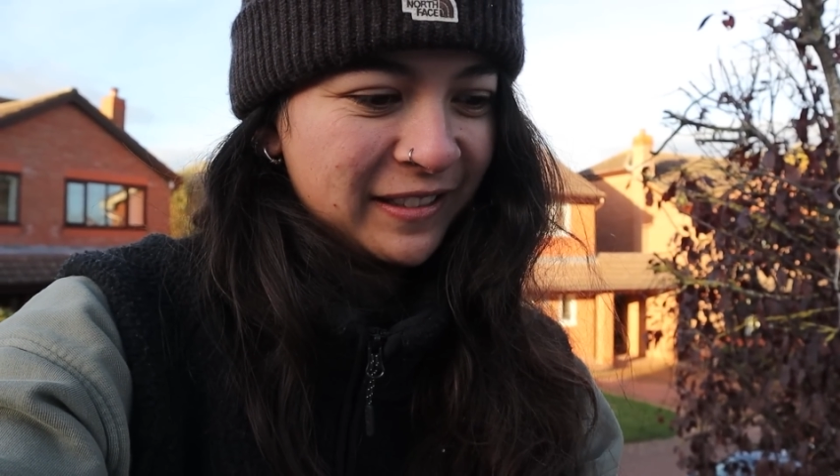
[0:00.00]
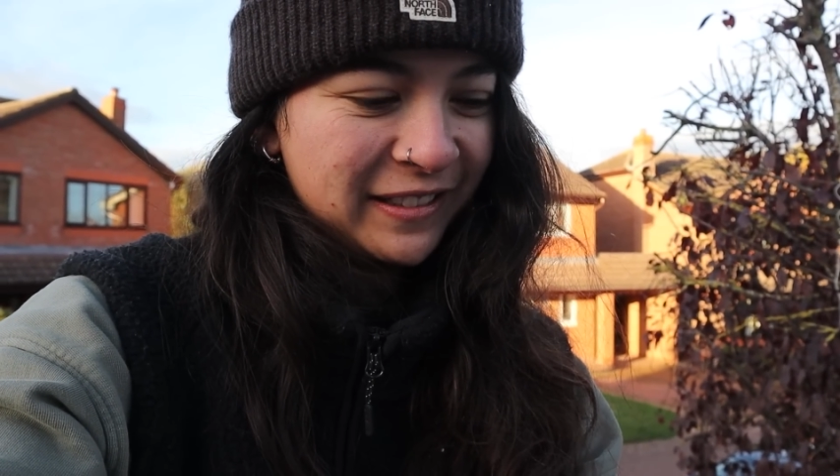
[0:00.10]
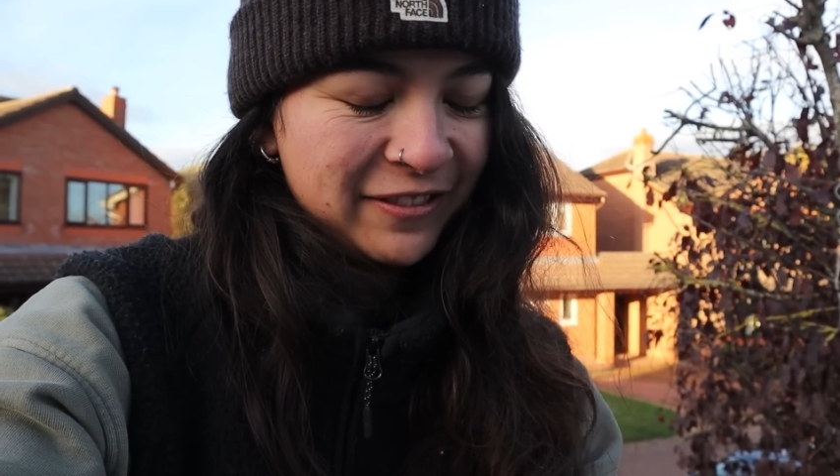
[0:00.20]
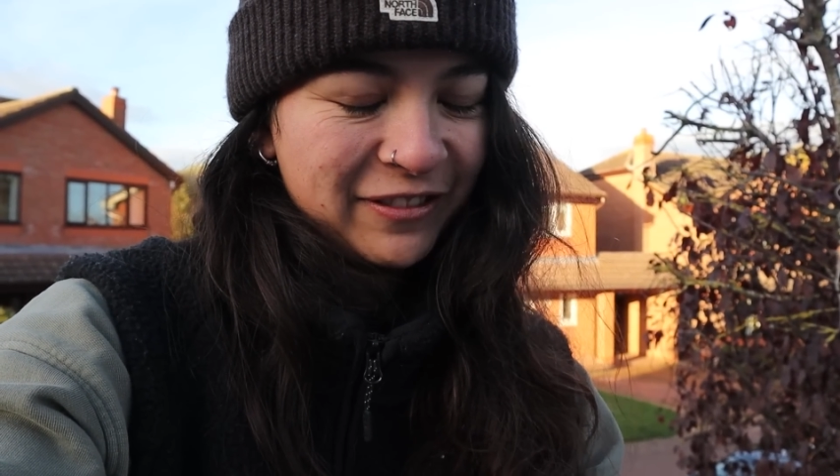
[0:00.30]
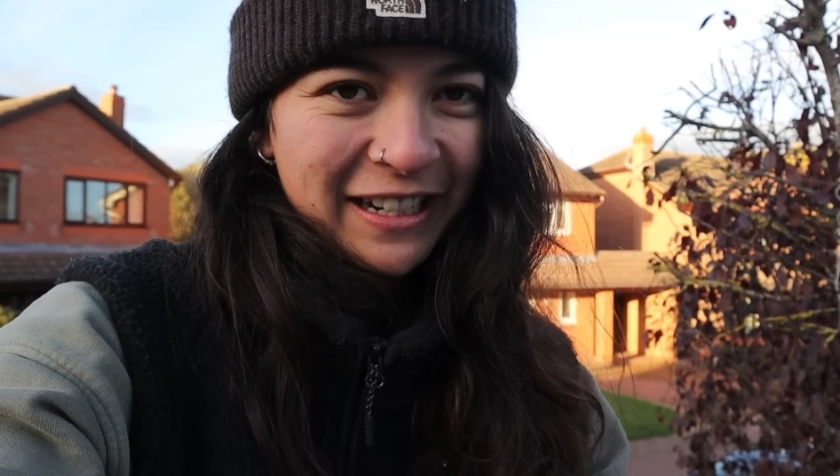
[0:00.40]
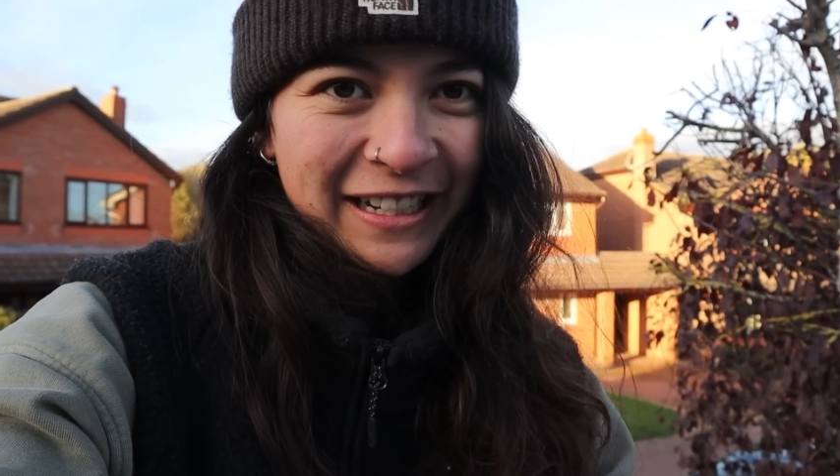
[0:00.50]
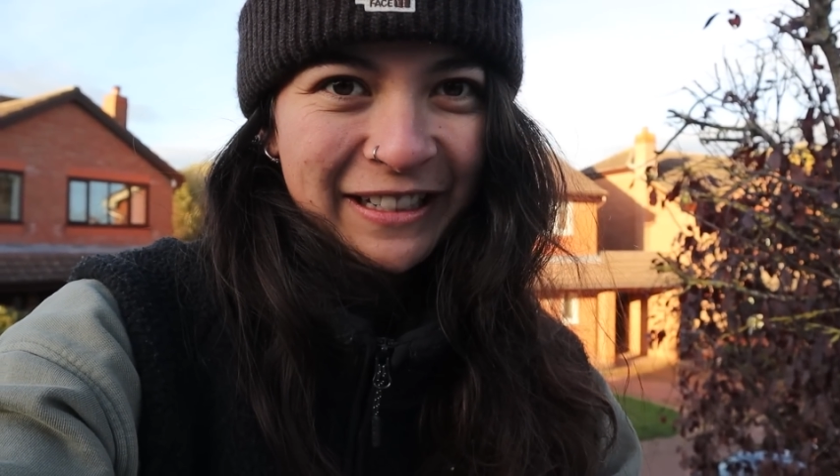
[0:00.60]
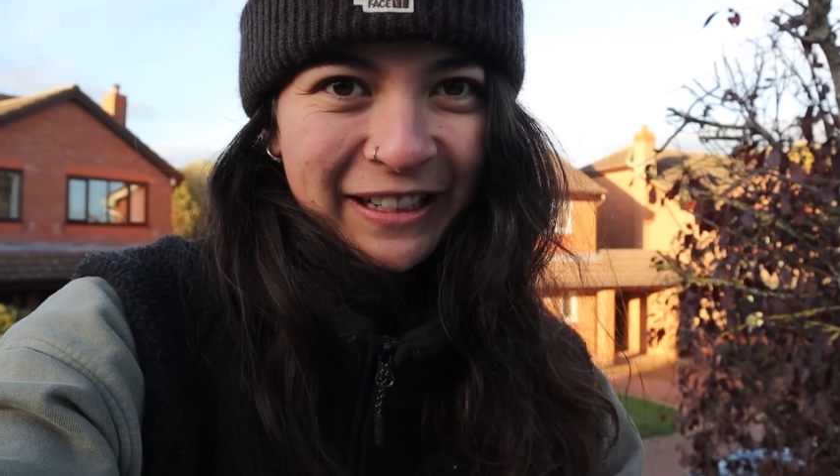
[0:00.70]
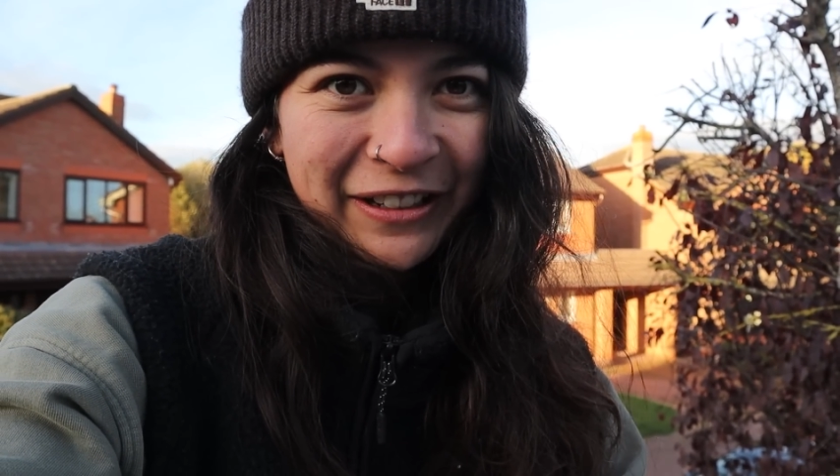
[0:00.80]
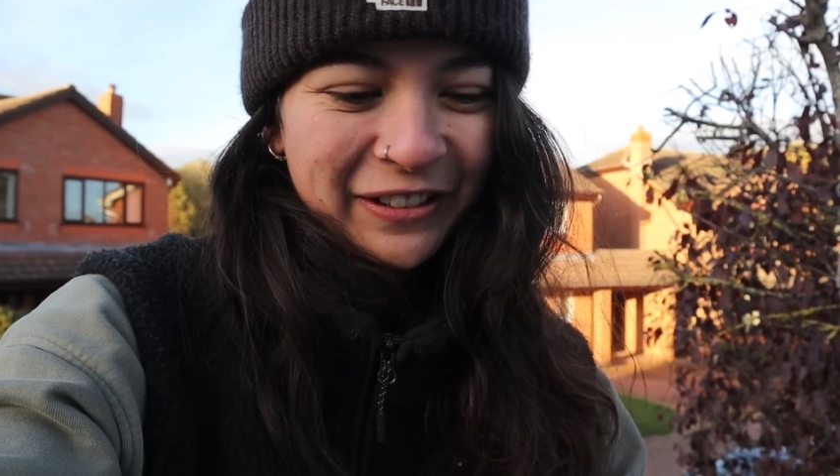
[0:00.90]
I really
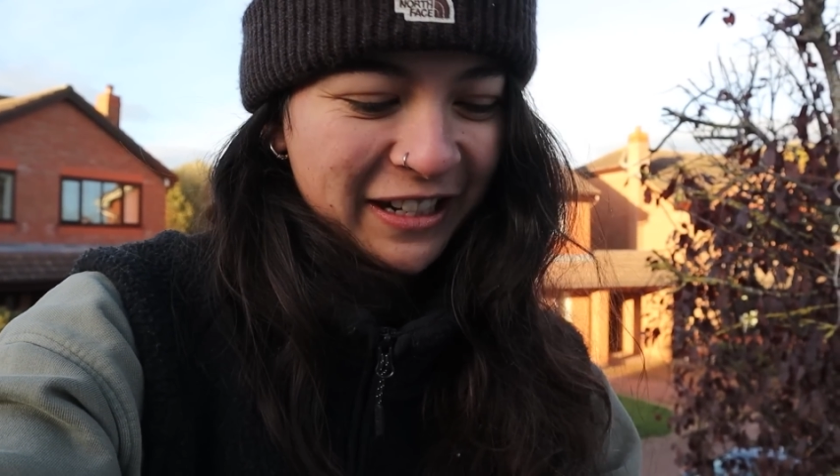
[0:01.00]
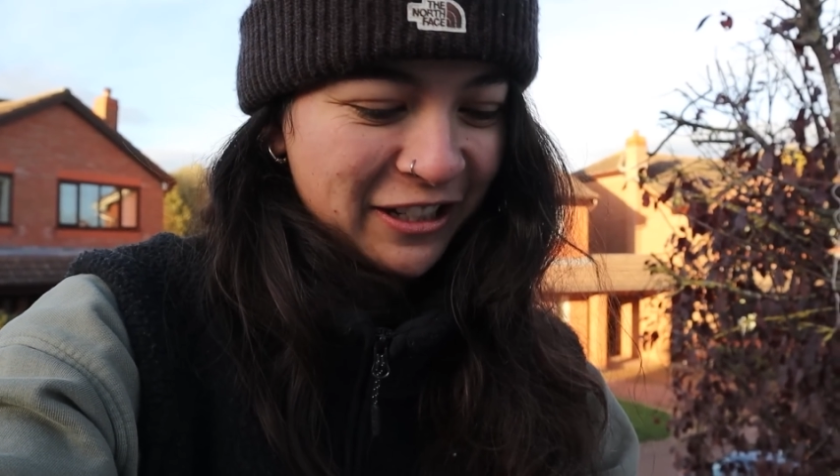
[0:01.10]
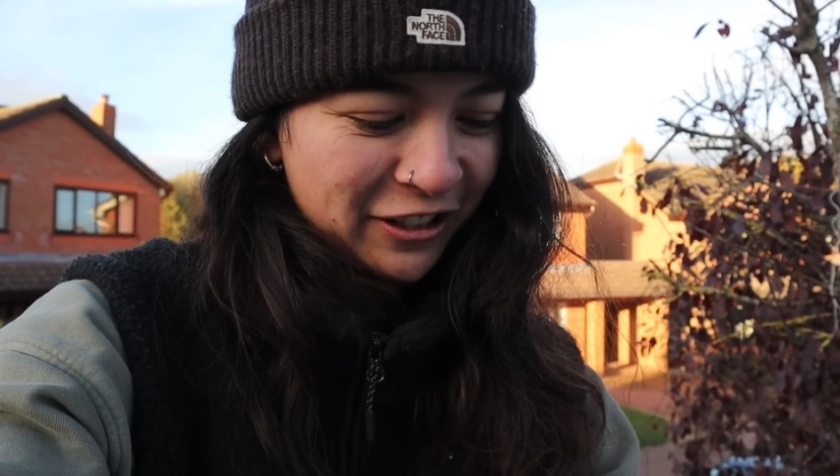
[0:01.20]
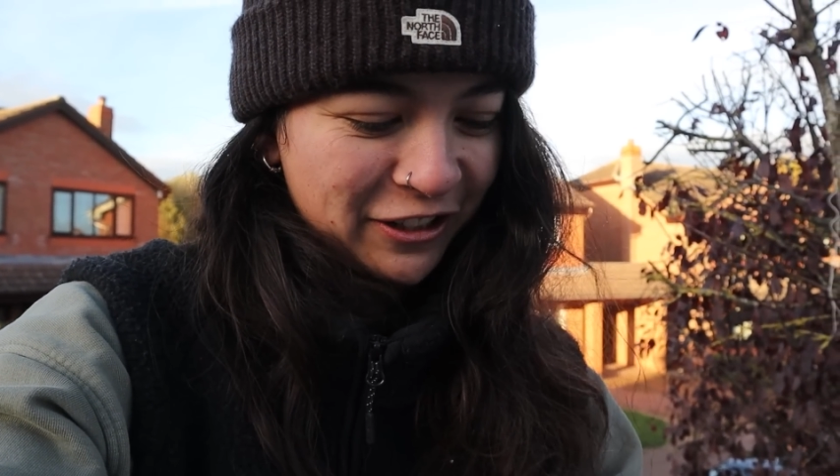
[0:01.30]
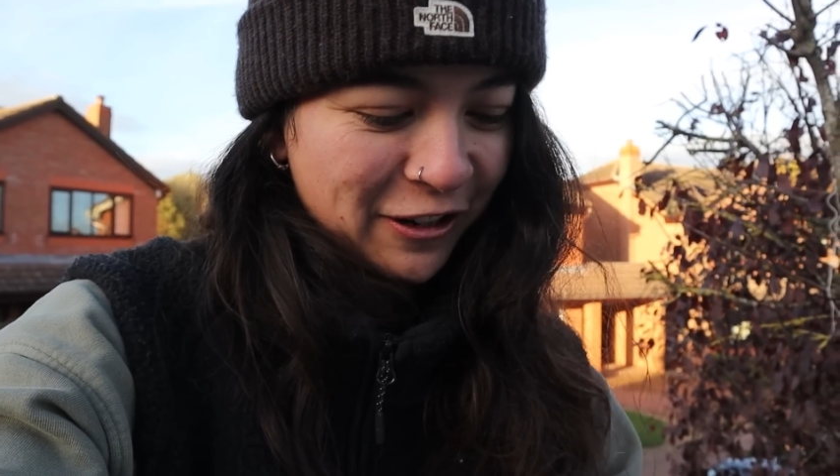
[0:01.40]
do. It's just